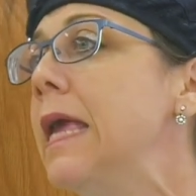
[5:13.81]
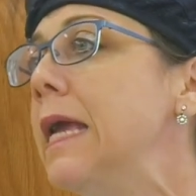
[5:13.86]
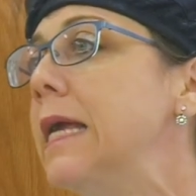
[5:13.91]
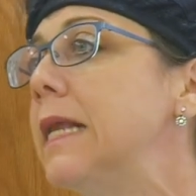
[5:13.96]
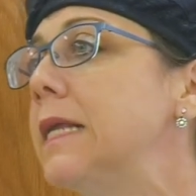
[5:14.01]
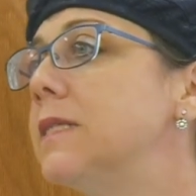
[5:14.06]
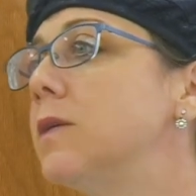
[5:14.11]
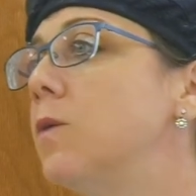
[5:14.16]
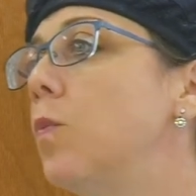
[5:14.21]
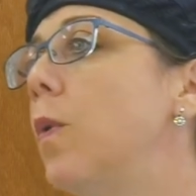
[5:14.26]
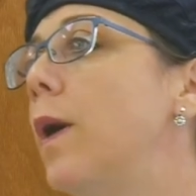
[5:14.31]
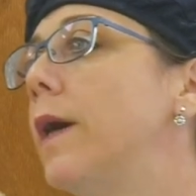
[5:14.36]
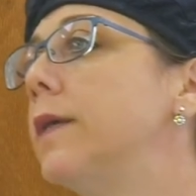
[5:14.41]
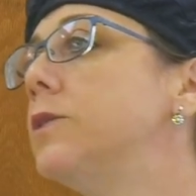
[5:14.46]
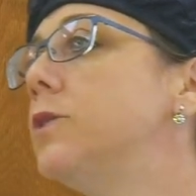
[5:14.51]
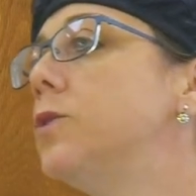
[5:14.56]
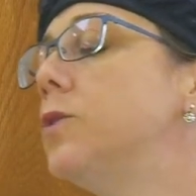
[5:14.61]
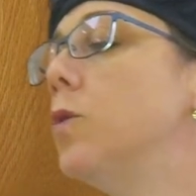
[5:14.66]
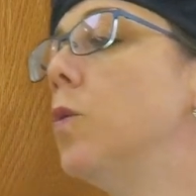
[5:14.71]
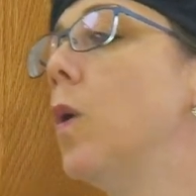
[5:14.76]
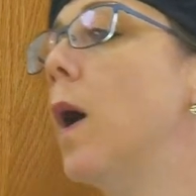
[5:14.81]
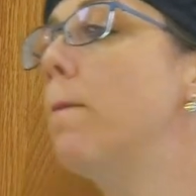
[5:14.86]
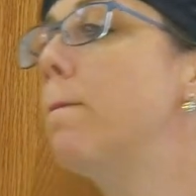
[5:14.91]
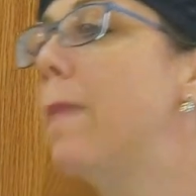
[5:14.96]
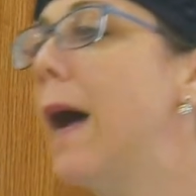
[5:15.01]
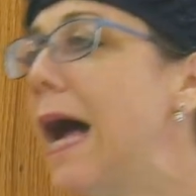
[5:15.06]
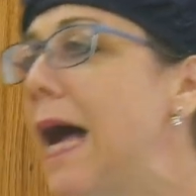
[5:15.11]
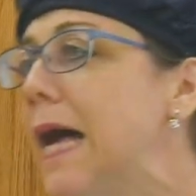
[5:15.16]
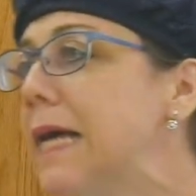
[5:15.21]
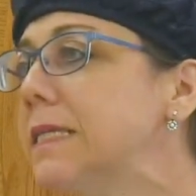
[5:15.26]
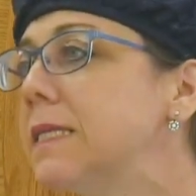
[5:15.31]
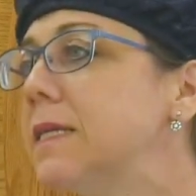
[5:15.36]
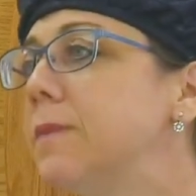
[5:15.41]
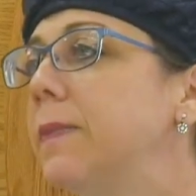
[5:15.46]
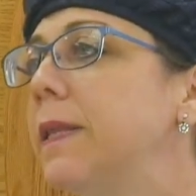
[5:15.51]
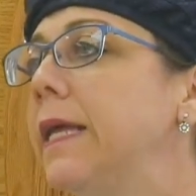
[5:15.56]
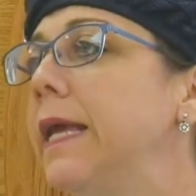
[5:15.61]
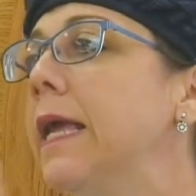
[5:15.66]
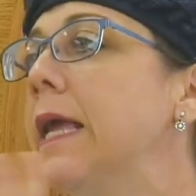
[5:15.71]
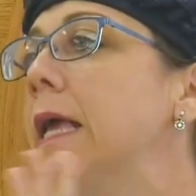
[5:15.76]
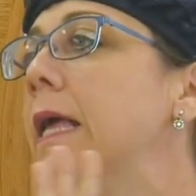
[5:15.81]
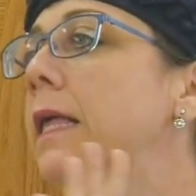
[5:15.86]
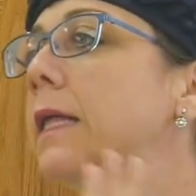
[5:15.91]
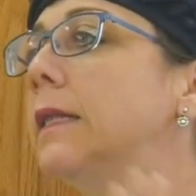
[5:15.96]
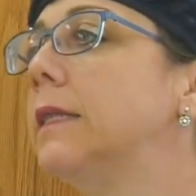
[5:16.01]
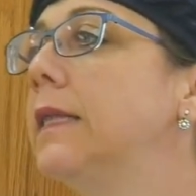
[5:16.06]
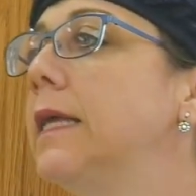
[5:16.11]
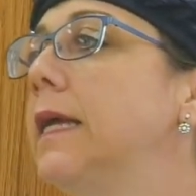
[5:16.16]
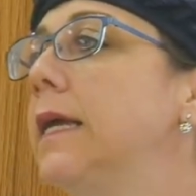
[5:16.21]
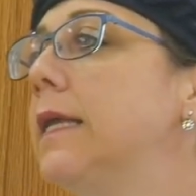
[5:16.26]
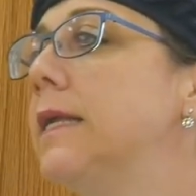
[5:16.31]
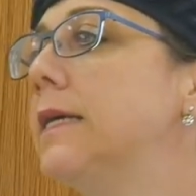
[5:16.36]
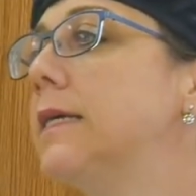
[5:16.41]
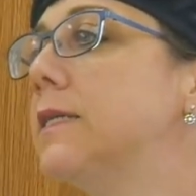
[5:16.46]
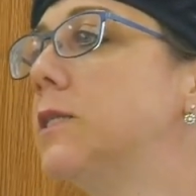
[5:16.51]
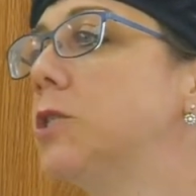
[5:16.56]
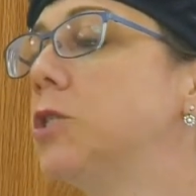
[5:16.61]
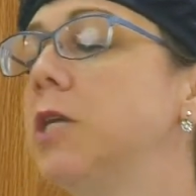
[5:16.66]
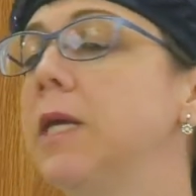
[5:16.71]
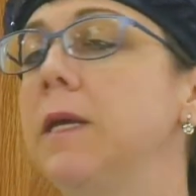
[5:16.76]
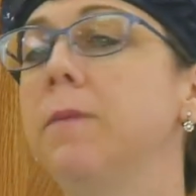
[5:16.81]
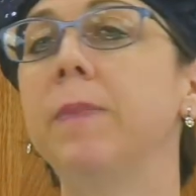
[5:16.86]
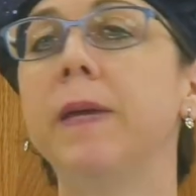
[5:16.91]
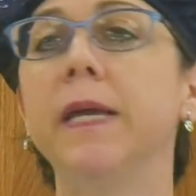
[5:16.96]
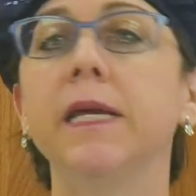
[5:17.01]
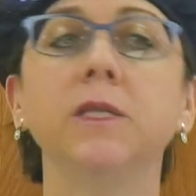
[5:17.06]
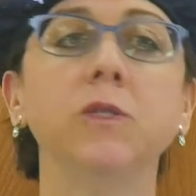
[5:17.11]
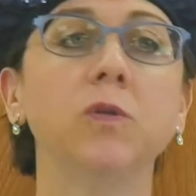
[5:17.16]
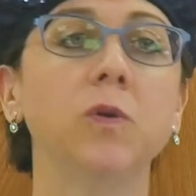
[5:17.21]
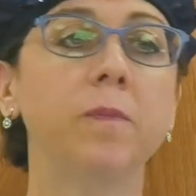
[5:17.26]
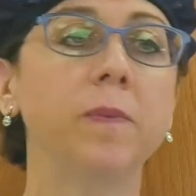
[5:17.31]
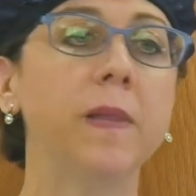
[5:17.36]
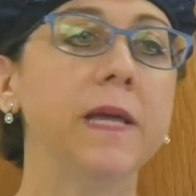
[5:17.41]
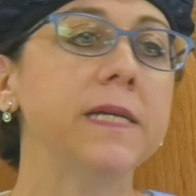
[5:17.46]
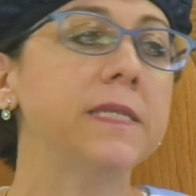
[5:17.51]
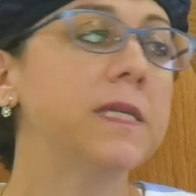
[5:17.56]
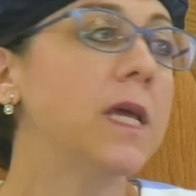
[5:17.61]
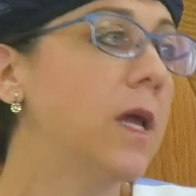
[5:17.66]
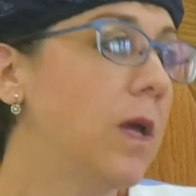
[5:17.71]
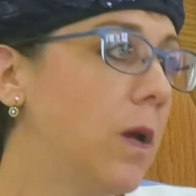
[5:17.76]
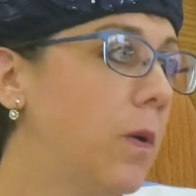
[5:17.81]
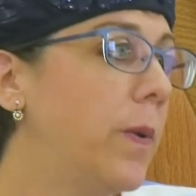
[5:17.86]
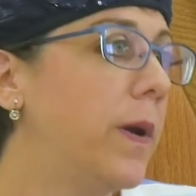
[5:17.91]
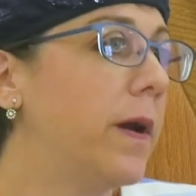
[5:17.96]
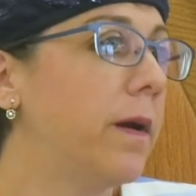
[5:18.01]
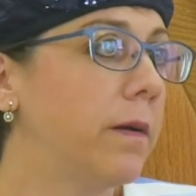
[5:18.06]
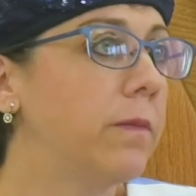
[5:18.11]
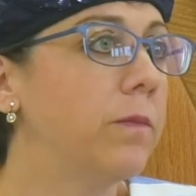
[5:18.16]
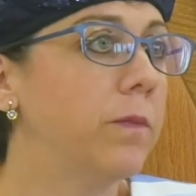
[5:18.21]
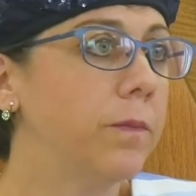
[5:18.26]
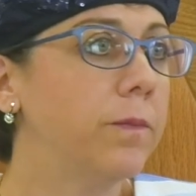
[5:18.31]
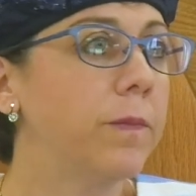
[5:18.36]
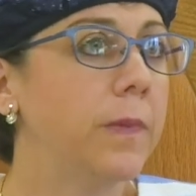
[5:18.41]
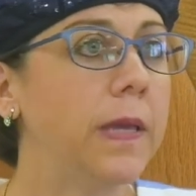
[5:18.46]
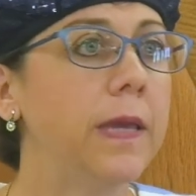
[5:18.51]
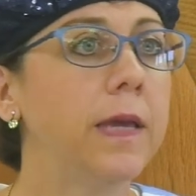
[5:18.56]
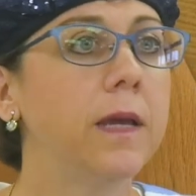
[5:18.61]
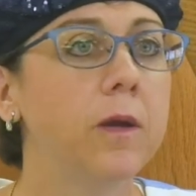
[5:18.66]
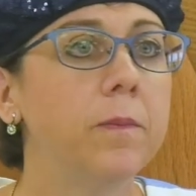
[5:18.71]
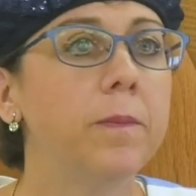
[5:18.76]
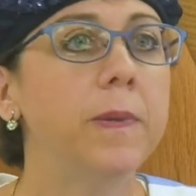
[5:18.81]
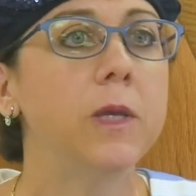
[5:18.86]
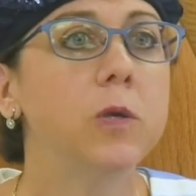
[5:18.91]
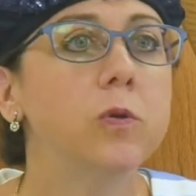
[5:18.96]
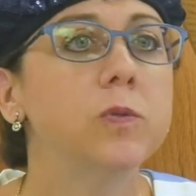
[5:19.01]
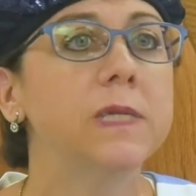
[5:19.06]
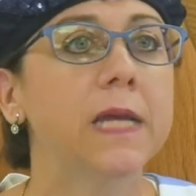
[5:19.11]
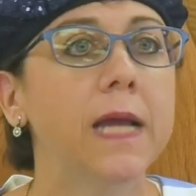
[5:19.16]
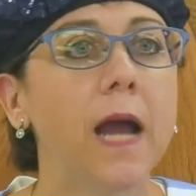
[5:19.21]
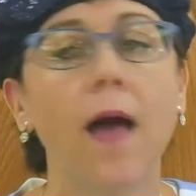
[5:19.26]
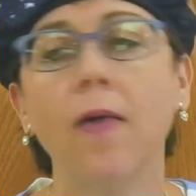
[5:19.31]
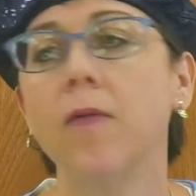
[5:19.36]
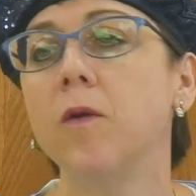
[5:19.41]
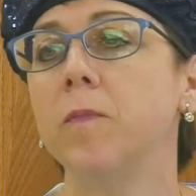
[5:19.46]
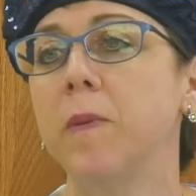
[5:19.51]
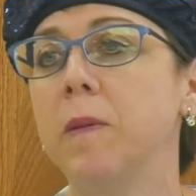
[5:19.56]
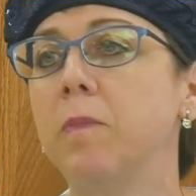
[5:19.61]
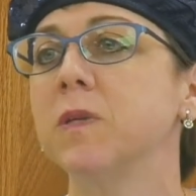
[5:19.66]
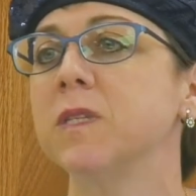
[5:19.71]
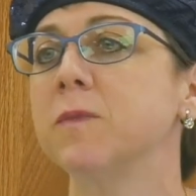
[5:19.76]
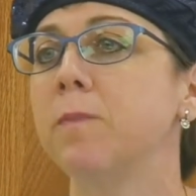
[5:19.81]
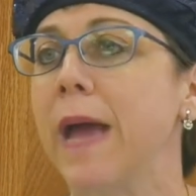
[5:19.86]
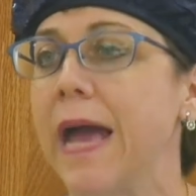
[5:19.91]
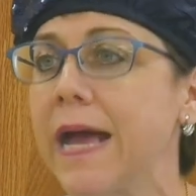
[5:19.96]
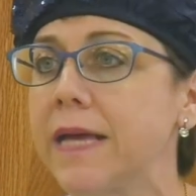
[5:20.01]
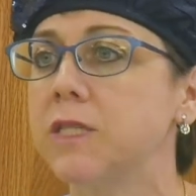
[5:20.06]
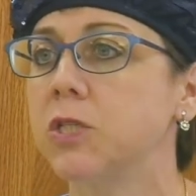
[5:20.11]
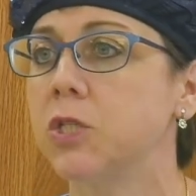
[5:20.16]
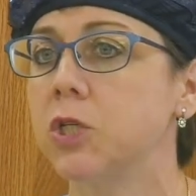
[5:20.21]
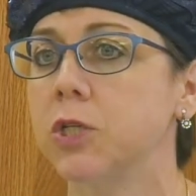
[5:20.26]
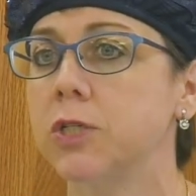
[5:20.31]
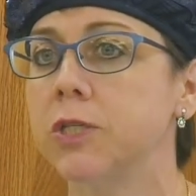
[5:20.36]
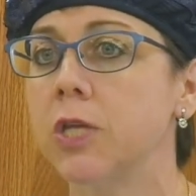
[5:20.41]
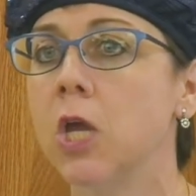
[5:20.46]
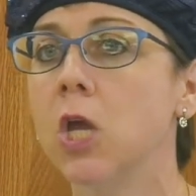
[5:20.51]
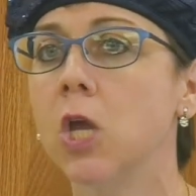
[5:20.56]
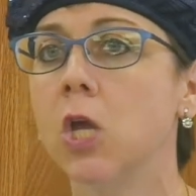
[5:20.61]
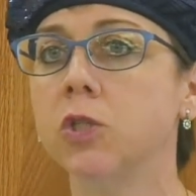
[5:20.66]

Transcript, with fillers: He doesn't want to possibly lead his sheep into a place where he could be using other people's pastures.